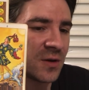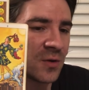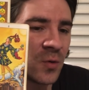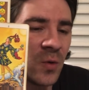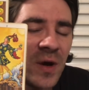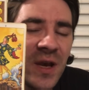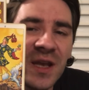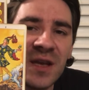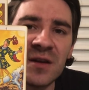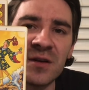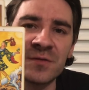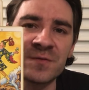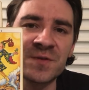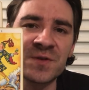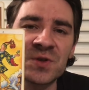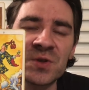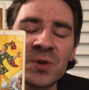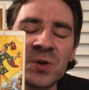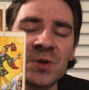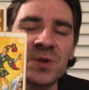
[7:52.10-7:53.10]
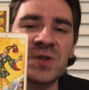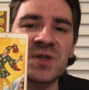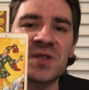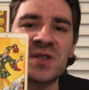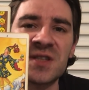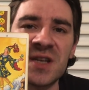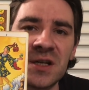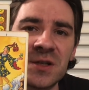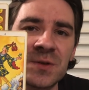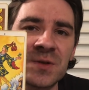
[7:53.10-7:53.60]
Queen of Swords
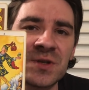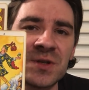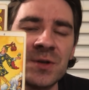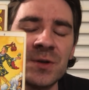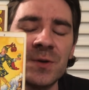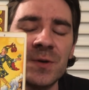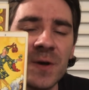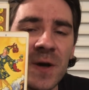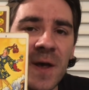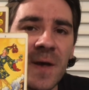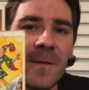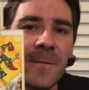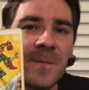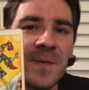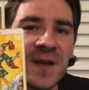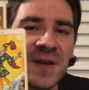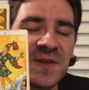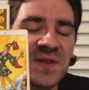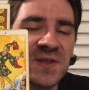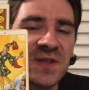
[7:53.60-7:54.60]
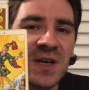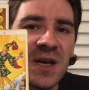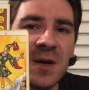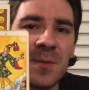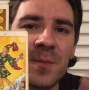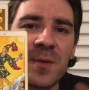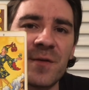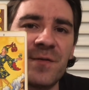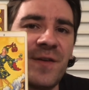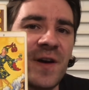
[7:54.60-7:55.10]
tells you, this
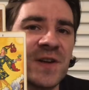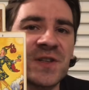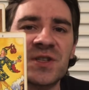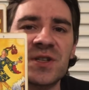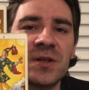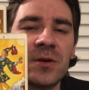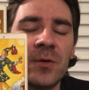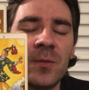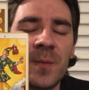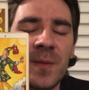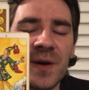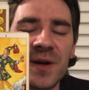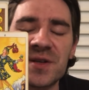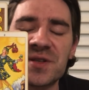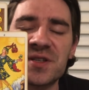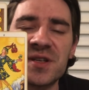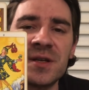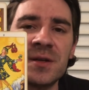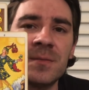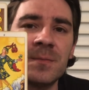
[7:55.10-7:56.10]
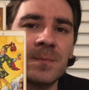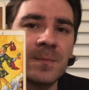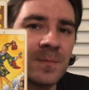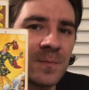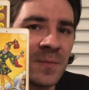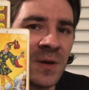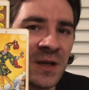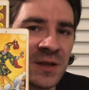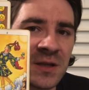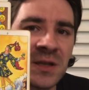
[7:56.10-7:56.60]
professional person
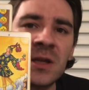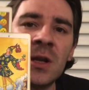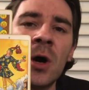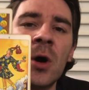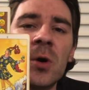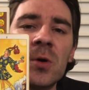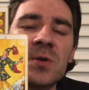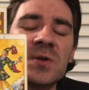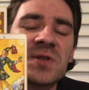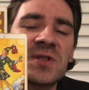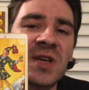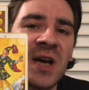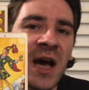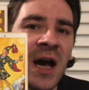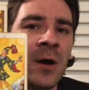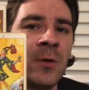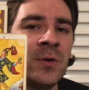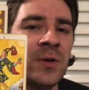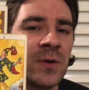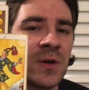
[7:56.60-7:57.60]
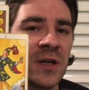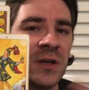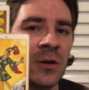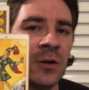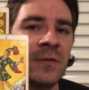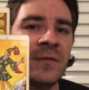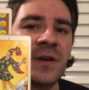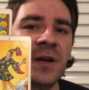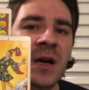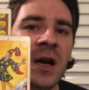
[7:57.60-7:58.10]
that knows how you can
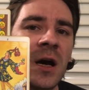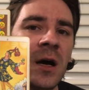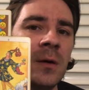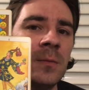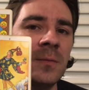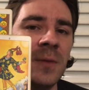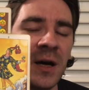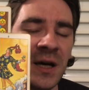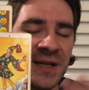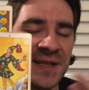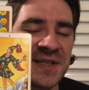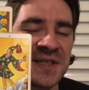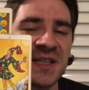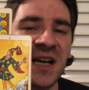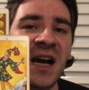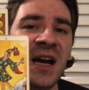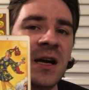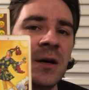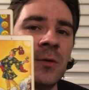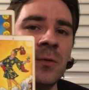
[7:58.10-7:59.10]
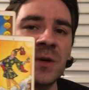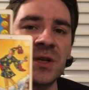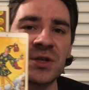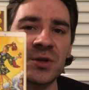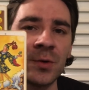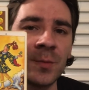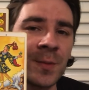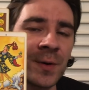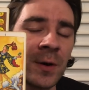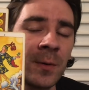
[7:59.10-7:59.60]
overcome and tackle with
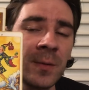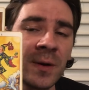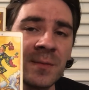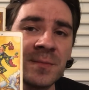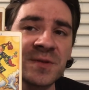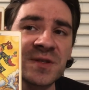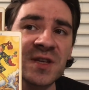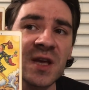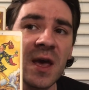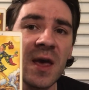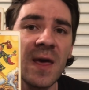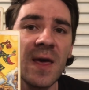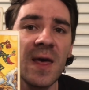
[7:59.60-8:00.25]
your problems.